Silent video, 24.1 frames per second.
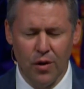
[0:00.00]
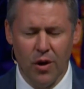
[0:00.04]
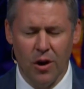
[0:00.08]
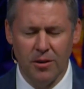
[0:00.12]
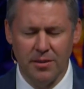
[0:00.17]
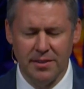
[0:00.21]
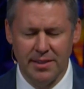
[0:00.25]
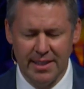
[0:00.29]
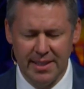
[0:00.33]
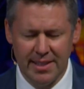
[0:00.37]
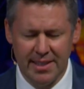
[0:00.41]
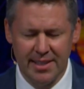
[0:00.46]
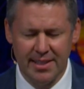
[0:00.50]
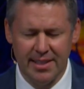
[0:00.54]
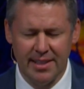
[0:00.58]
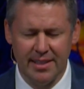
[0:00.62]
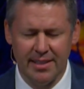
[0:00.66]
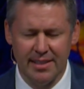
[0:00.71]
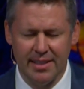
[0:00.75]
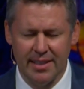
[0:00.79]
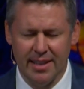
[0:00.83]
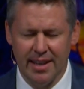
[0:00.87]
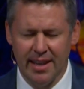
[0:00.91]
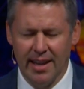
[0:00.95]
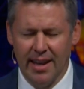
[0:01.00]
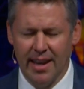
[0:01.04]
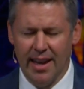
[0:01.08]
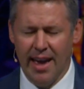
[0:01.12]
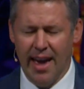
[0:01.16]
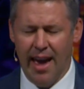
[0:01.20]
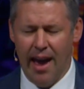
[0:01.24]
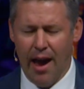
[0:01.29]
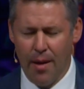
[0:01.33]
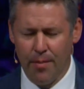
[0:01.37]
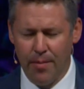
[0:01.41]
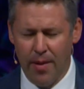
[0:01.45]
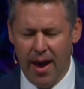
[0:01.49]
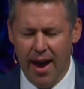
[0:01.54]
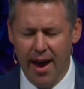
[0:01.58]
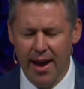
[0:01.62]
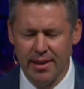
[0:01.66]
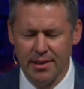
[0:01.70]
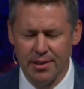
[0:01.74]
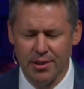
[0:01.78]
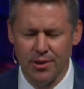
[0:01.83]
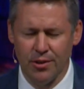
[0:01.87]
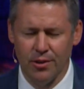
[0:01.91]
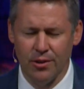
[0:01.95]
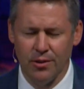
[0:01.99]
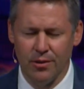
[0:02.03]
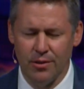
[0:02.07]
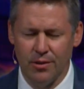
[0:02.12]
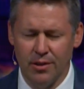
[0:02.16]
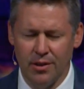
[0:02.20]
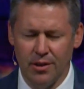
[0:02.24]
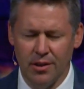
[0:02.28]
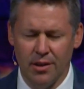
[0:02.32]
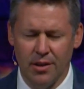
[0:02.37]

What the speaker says: our distant, haphazard,